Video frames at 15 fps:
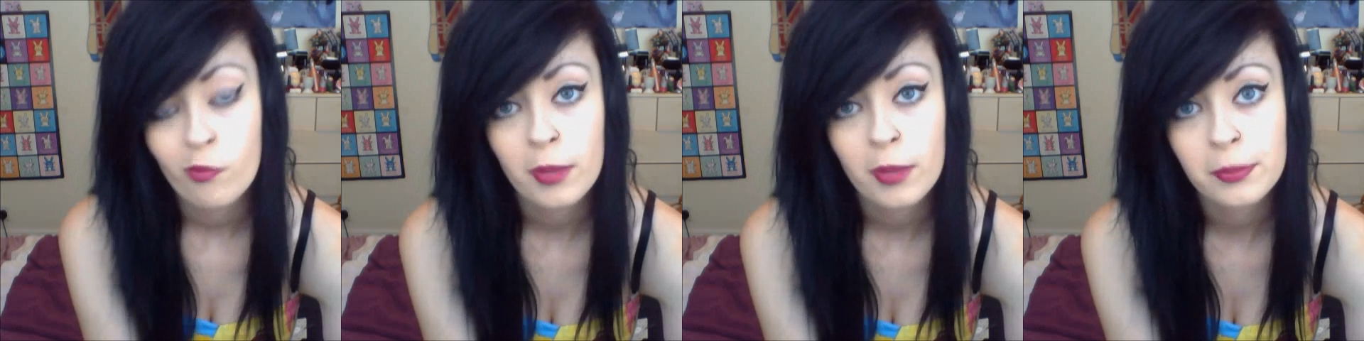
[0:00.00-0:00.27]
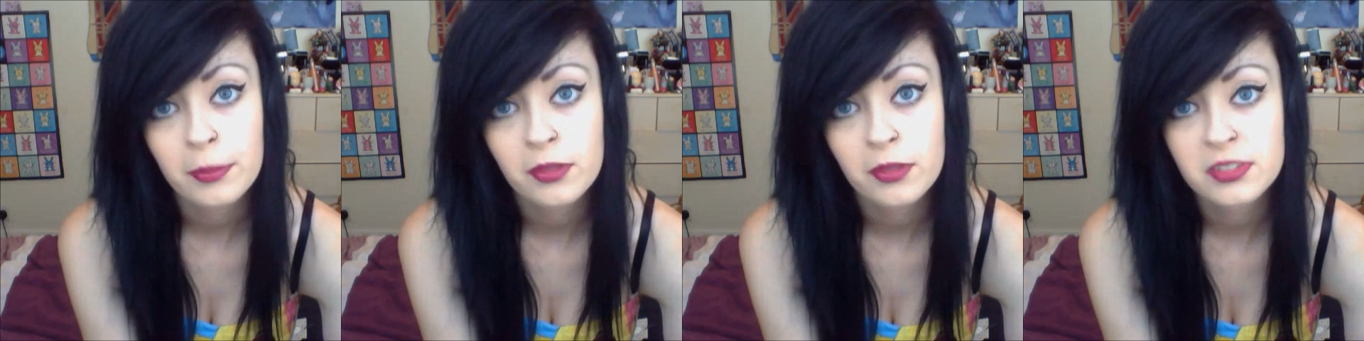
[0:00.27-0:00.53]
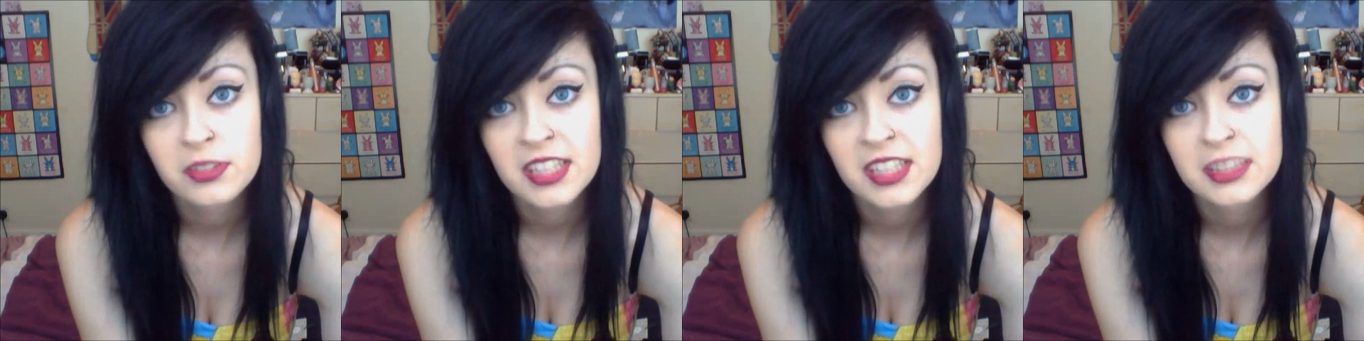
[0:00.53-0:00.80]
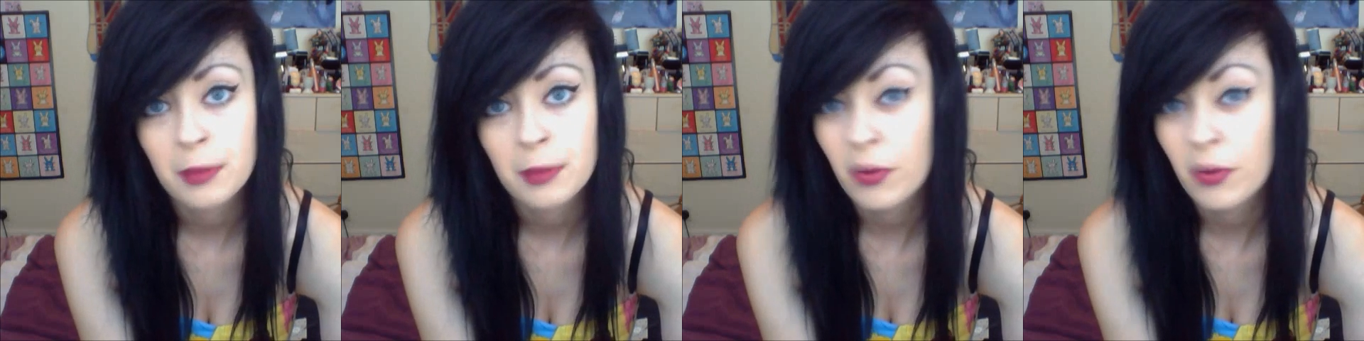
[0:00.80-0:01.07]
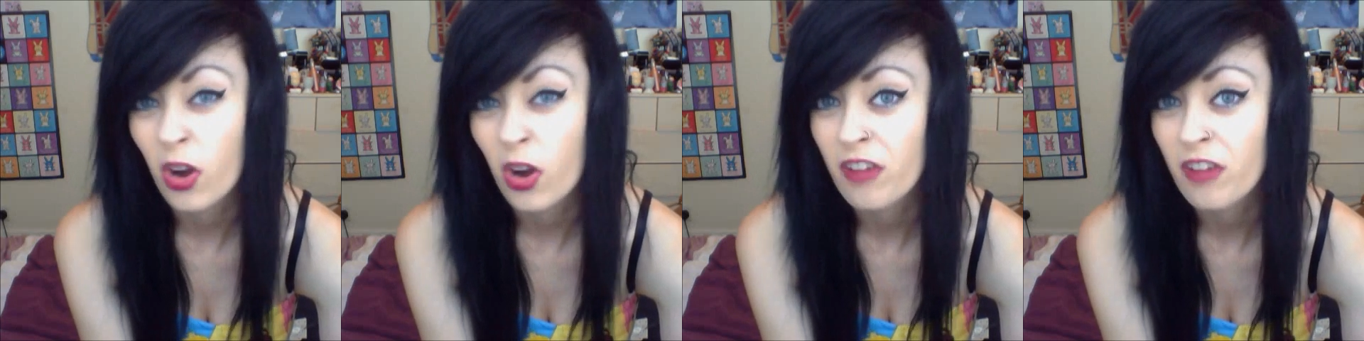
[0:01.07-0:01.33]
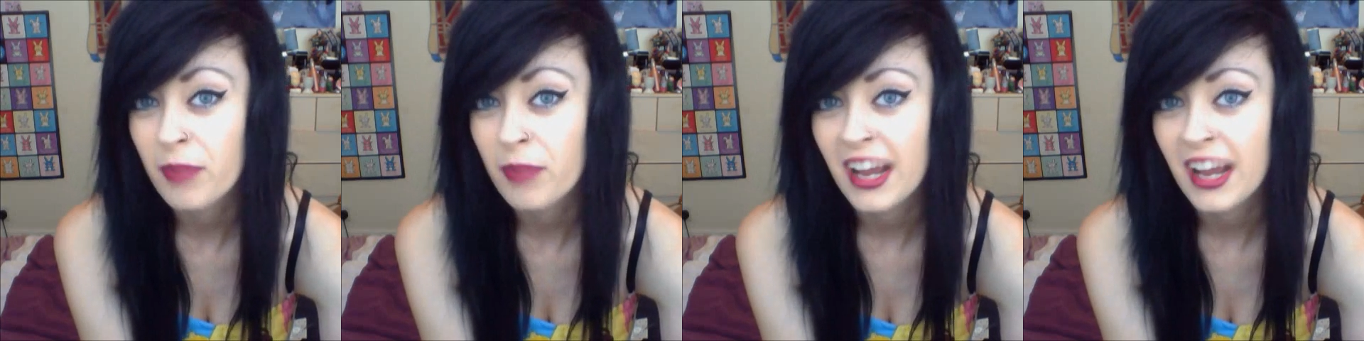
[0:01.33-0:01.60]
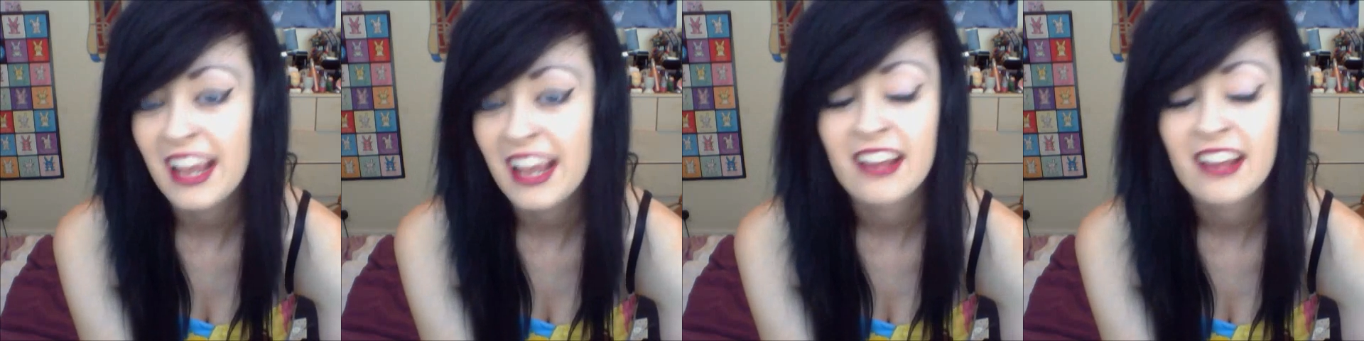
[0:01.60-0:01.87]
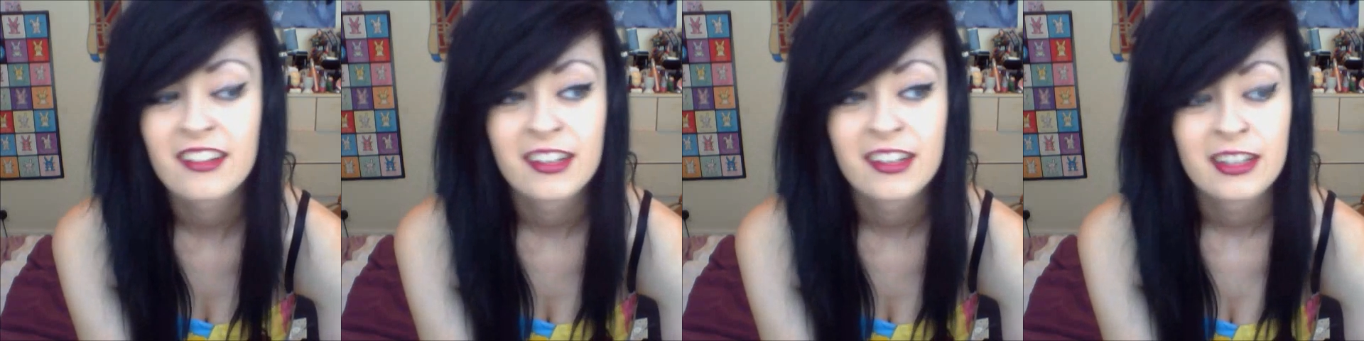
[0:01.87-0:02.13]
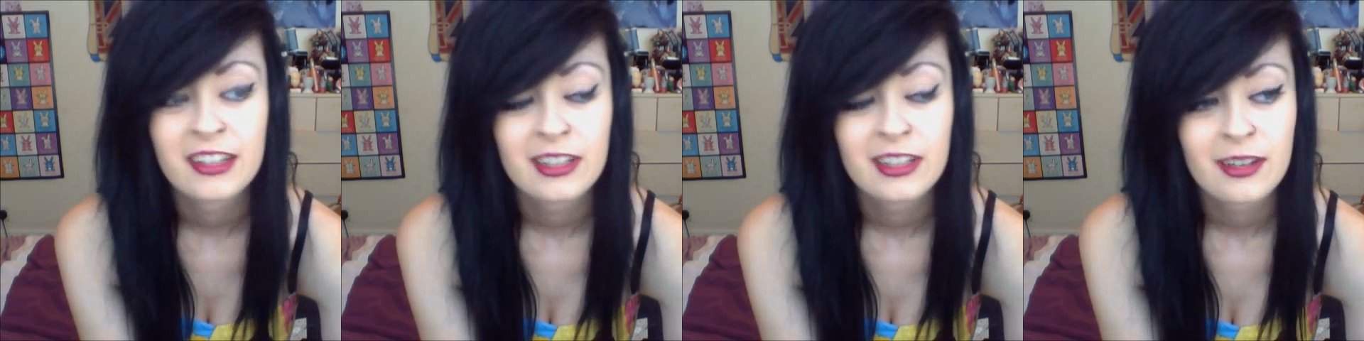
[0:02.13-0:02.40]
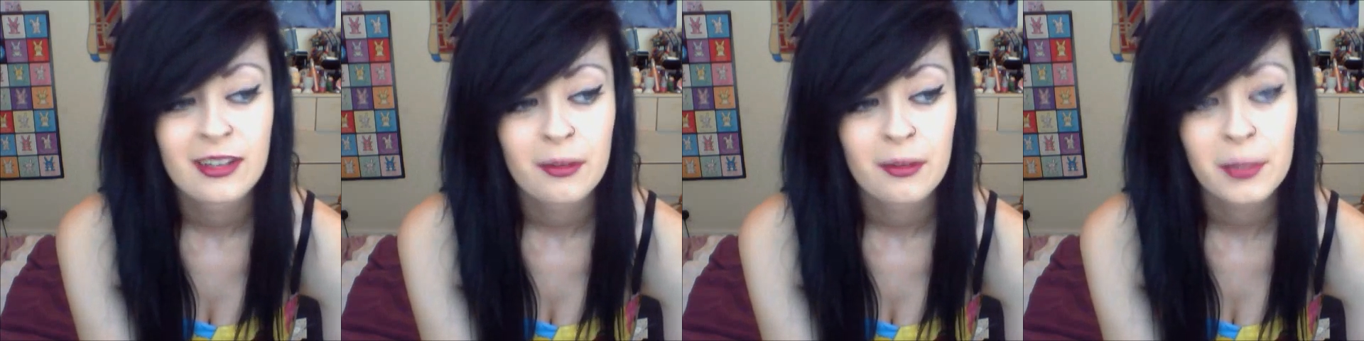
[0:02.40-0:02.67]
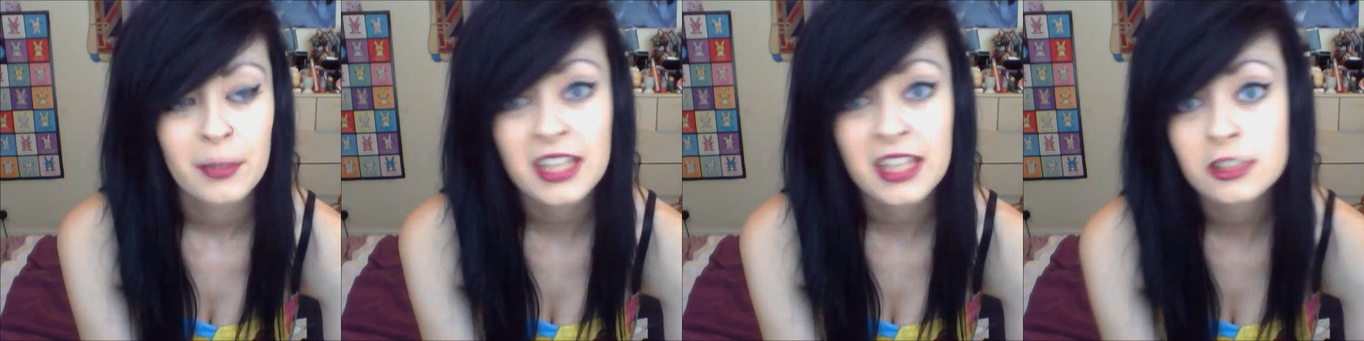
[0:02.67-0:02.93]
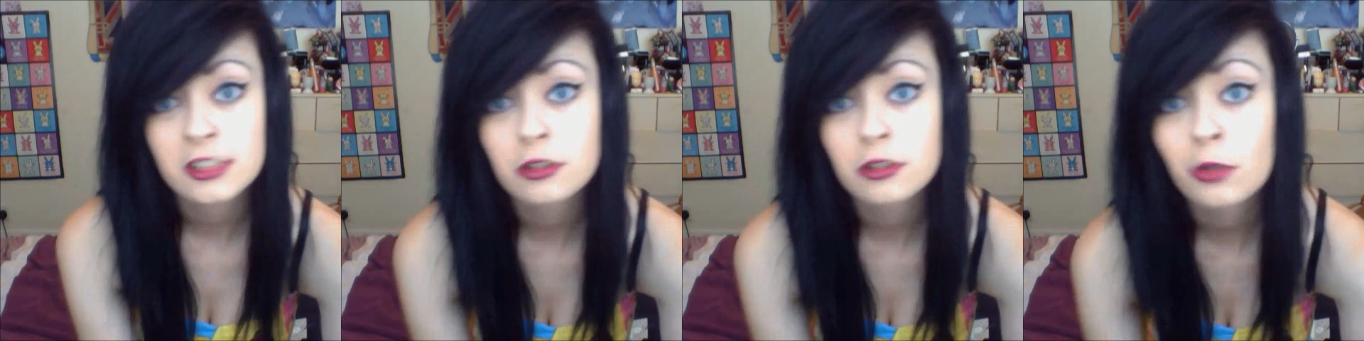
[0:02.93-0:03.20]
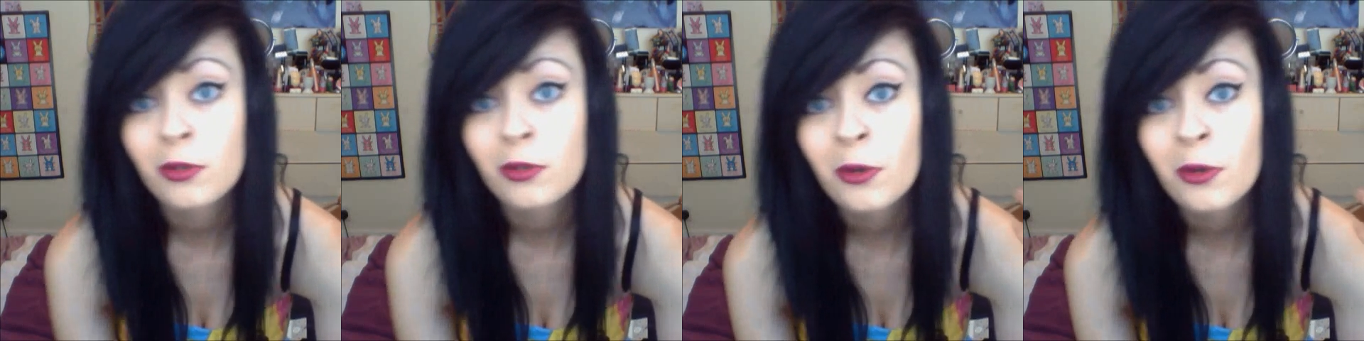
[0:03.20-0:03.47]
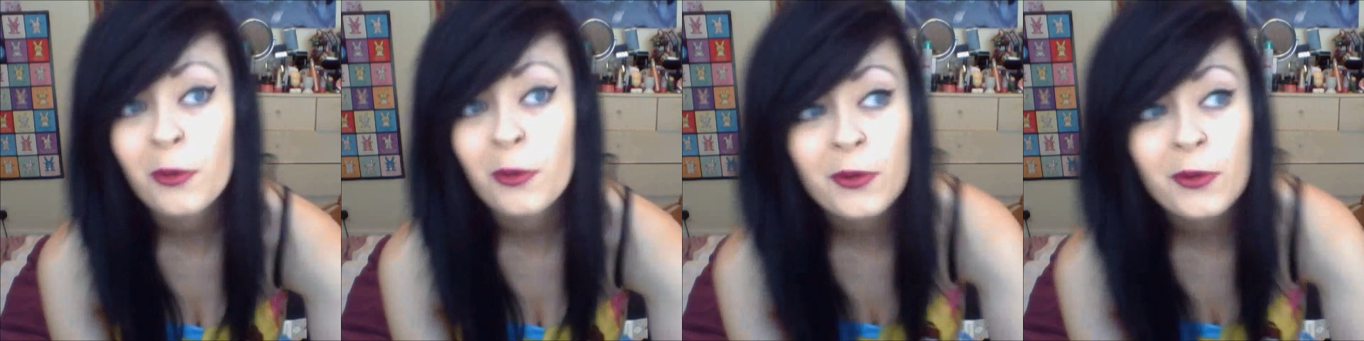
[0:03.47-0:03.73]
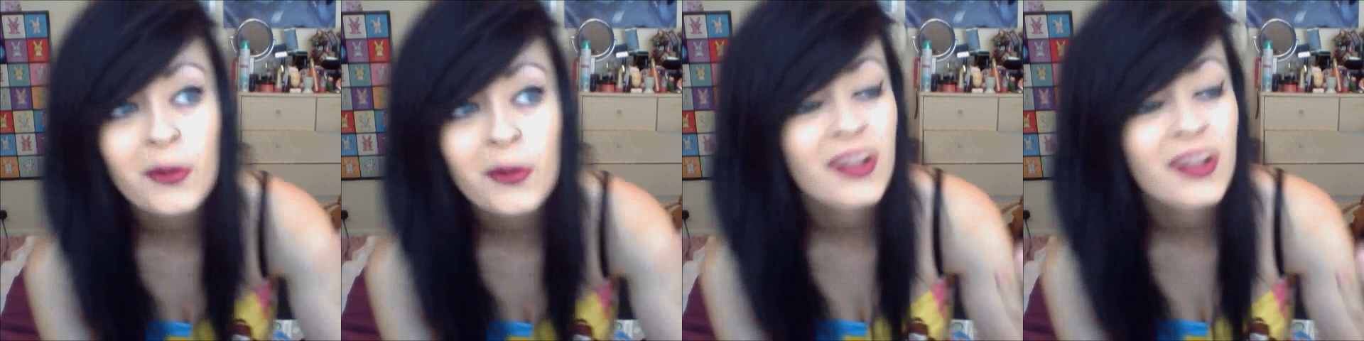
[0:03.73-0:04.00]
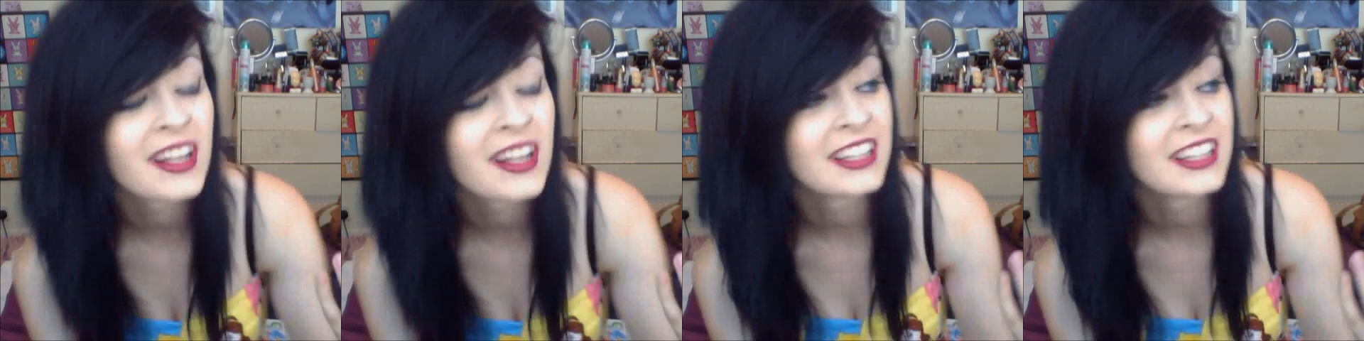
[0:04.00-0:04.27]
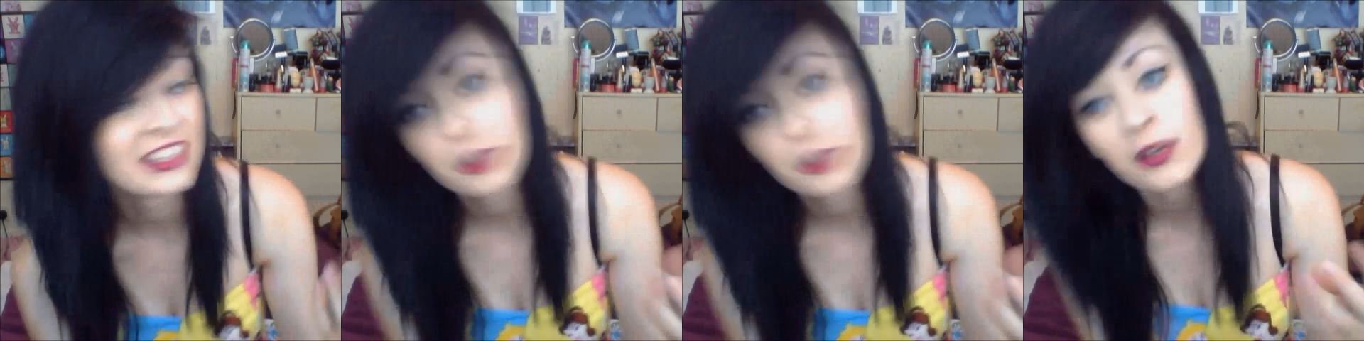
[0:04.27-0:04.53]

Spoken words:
people tend to be put off by it. But they're so cool and